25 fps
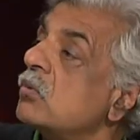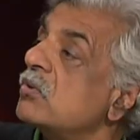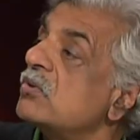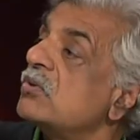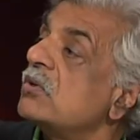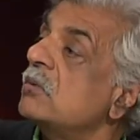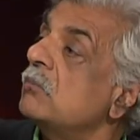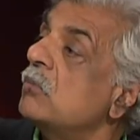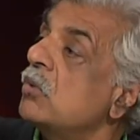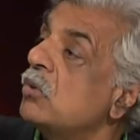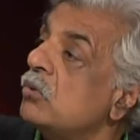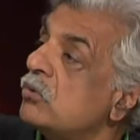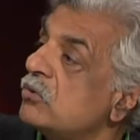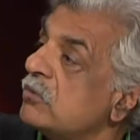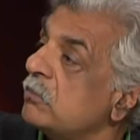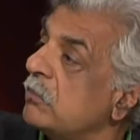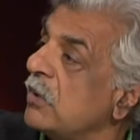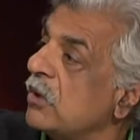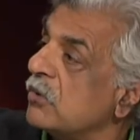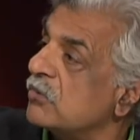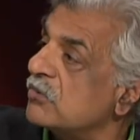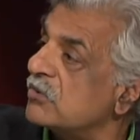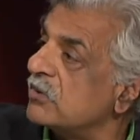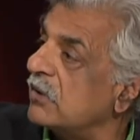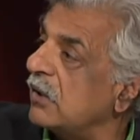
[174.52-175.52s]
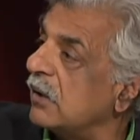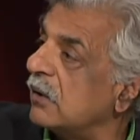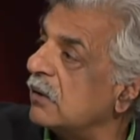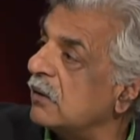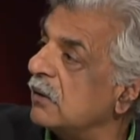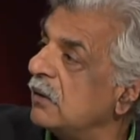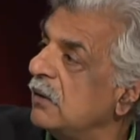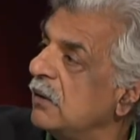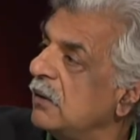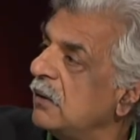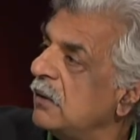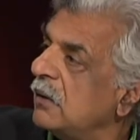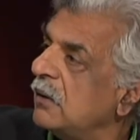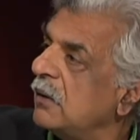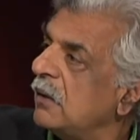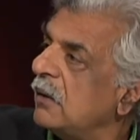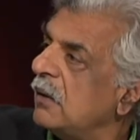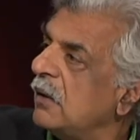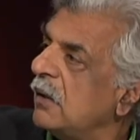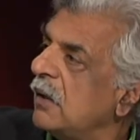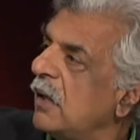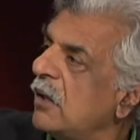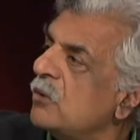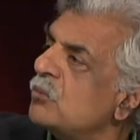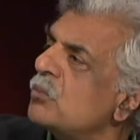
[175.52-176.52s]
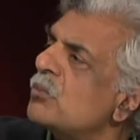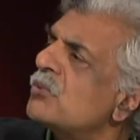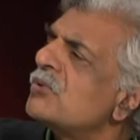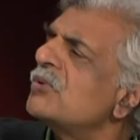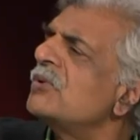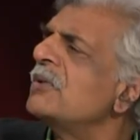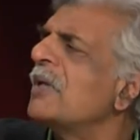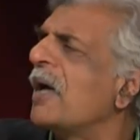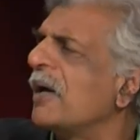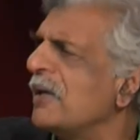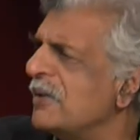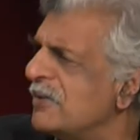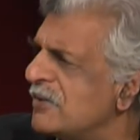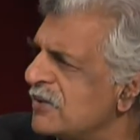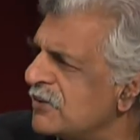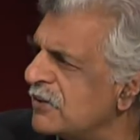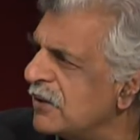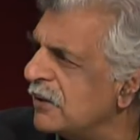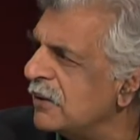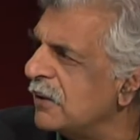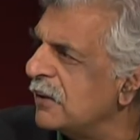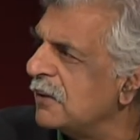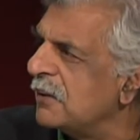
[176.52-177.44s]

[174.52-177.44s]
was the mood music. It was nicer.